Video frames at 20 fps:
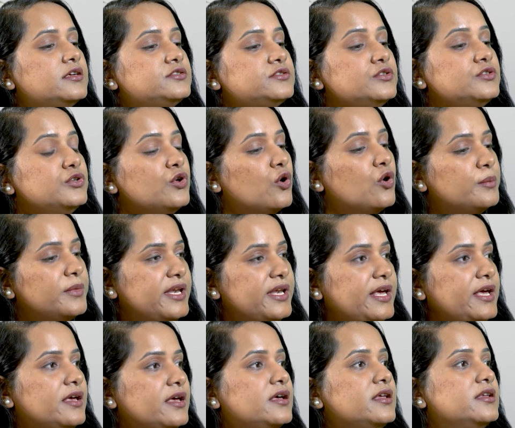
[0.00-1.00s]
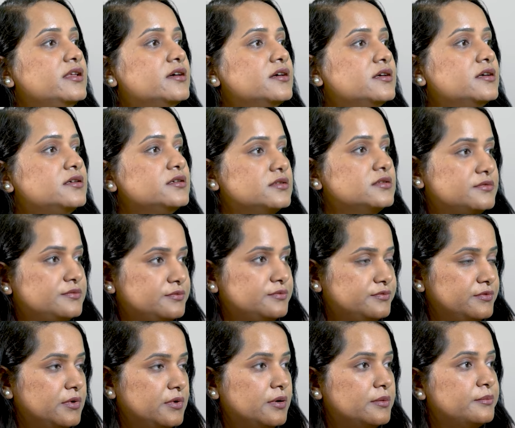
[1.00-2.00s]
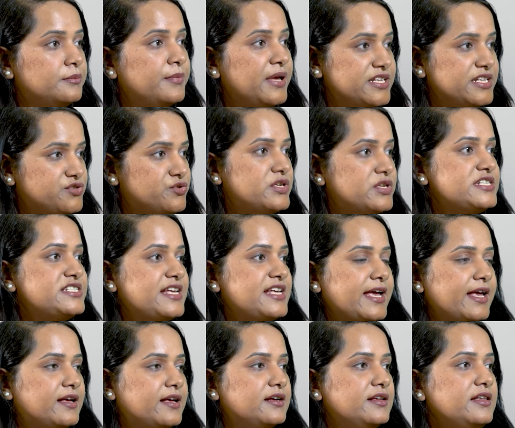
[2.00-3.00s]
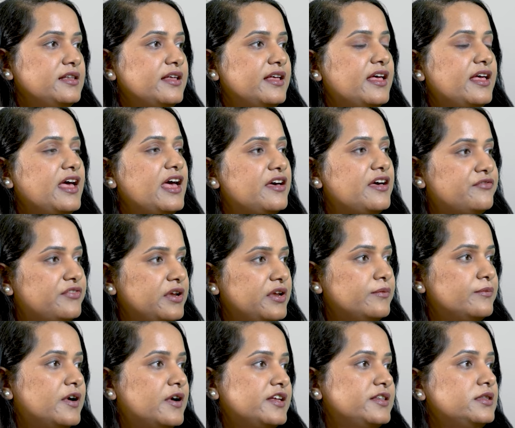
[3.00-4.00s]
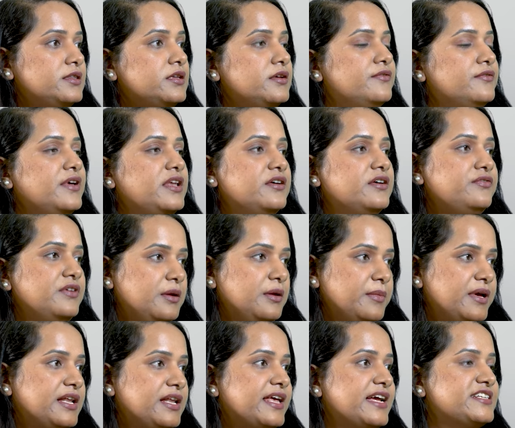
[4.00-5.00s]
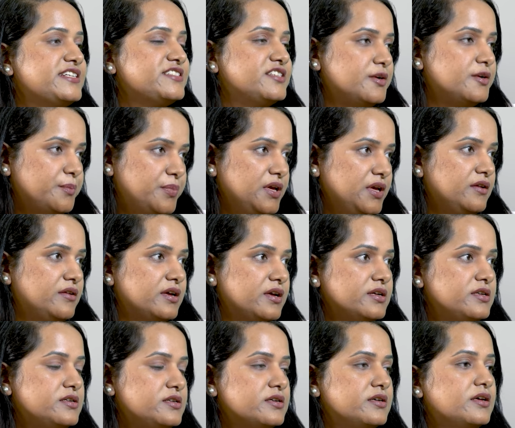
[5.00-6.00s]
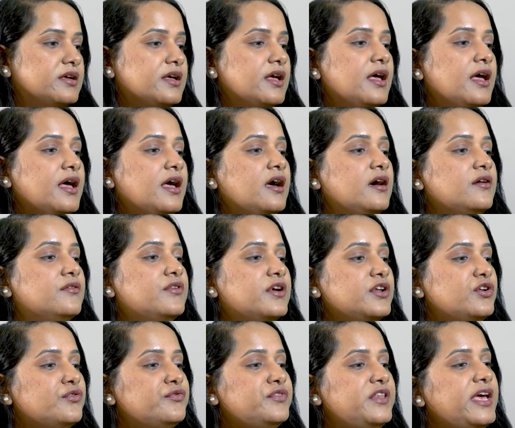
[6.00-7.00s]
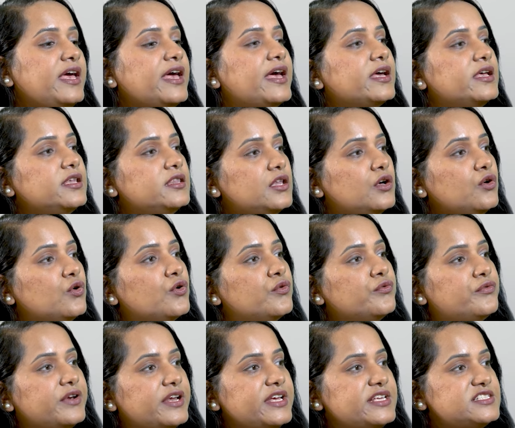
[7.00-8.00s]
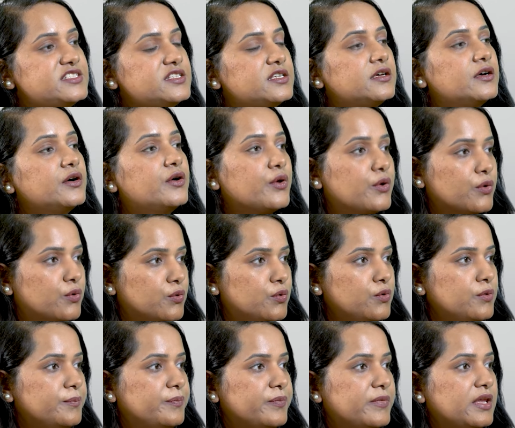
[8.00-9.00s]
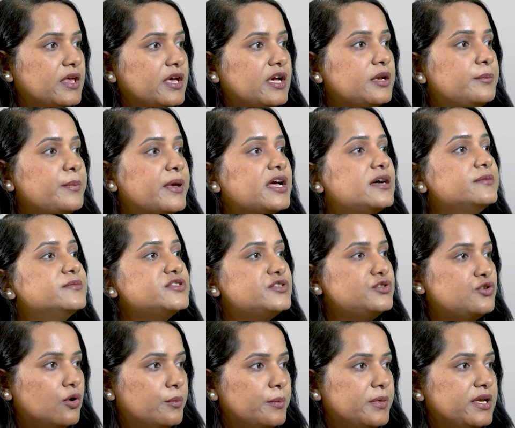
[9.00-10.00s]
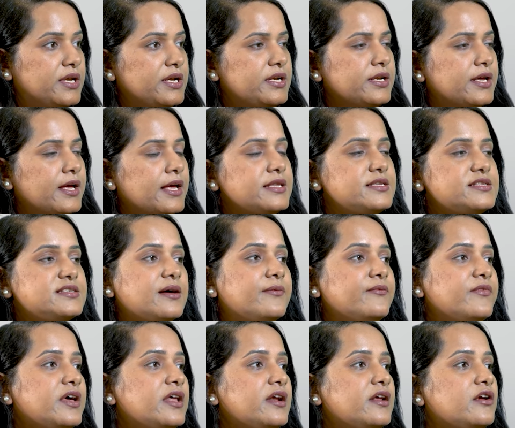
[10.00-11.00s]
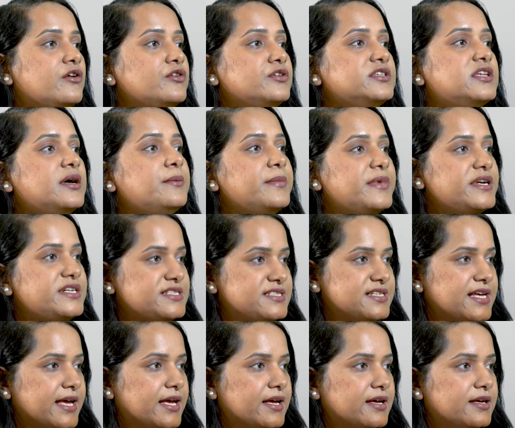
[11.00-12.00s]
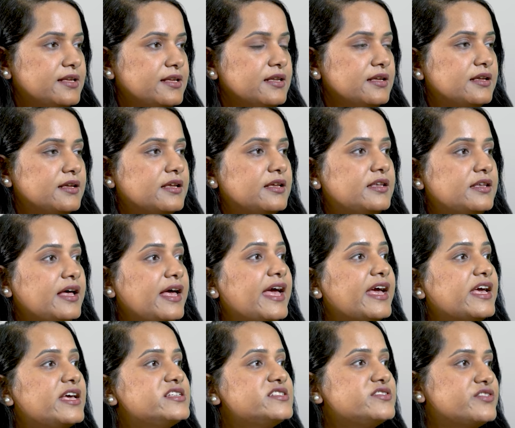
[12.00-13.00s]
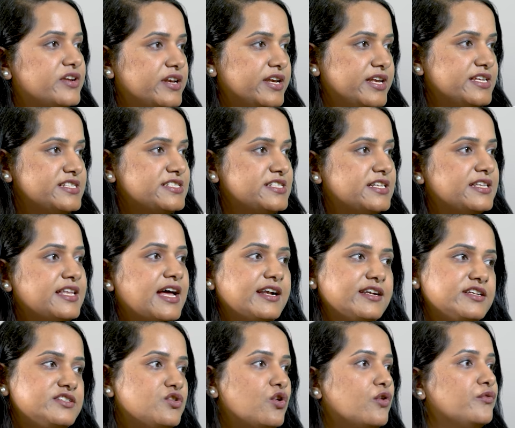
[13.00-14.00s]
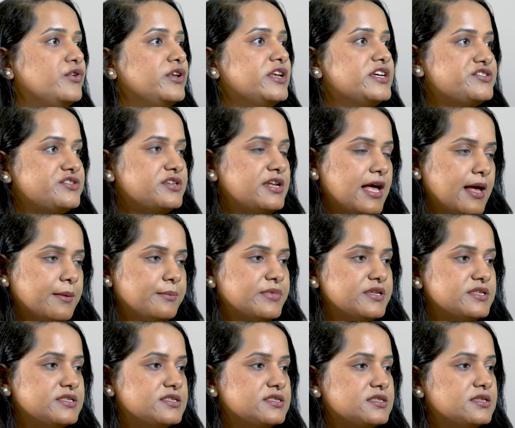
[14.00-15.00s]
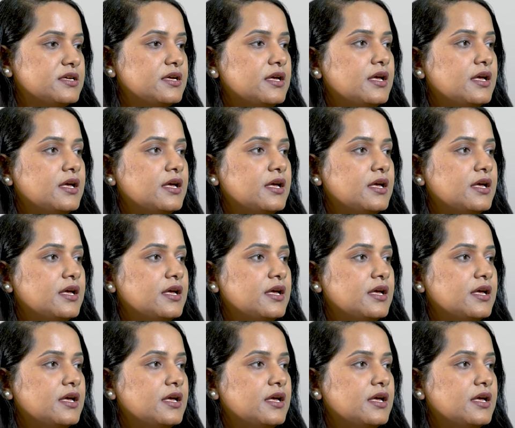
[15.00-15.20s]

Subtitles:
So normally in a menstrual cycle, every month when a female gets her period, one of the egg in the ovaries grow, it becomes dominant, and somewhere around the mid-cycle, the egg is released, that is ovulation happens.